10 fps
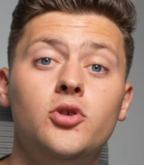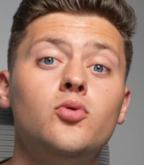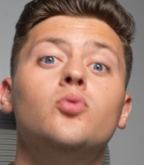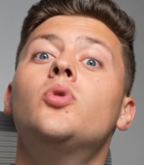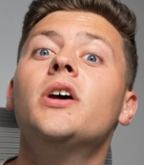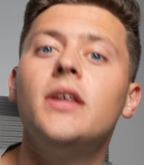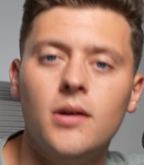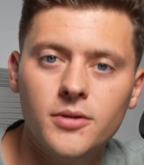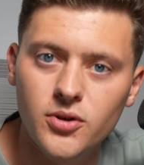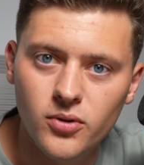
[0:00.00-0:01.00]
you really
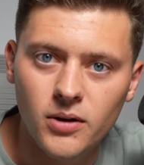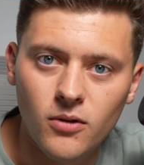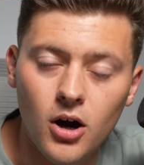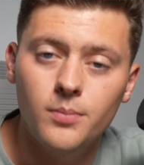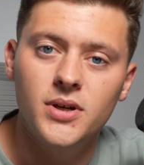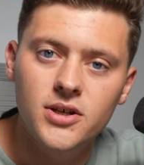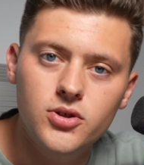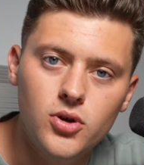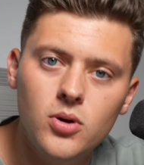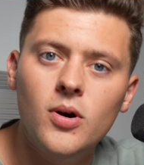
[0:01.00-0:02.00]
know what they're doing wrong
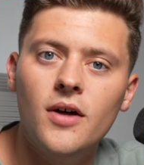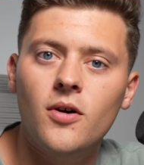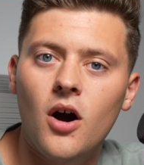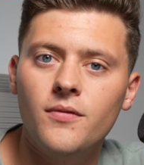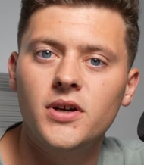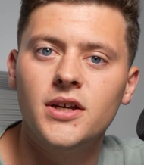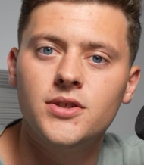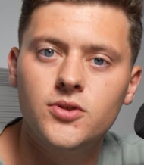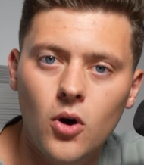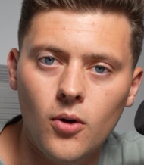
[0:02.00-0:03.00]
because you know how the offer
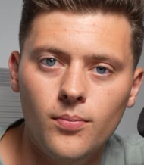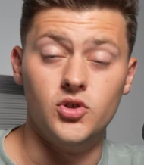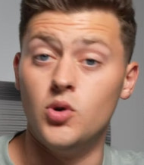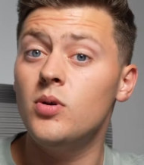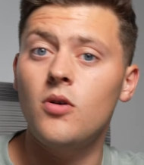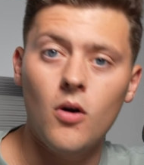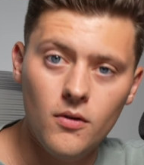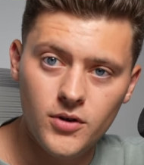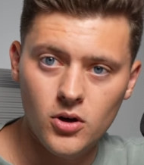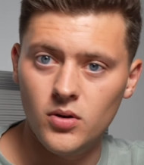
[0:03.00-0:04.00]
gets sold. Do a call
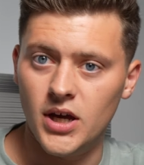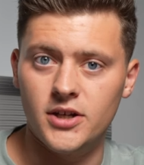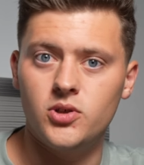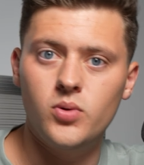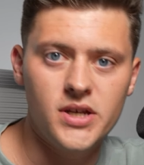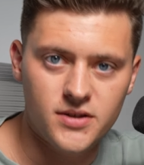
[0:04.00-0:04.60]
review and tweak